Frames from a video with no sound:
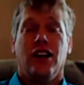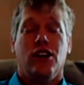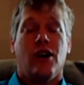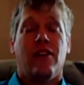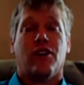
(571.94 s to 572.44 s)

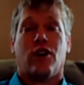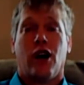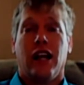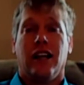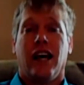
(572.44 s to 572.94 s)
You have a
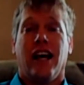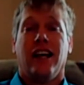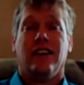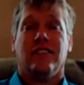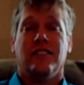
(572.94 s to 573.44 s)
great
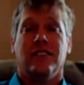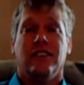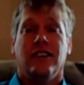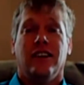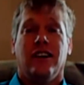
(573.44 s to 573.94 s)
day
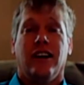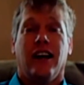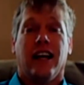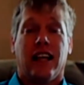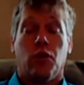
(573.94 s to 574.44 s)

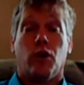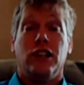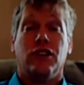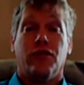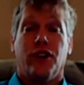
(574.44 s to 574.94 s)
and keep
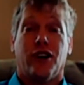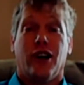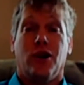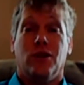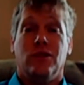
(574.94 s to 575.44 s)
reaching for your
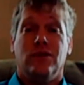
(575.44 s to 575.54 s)
goal.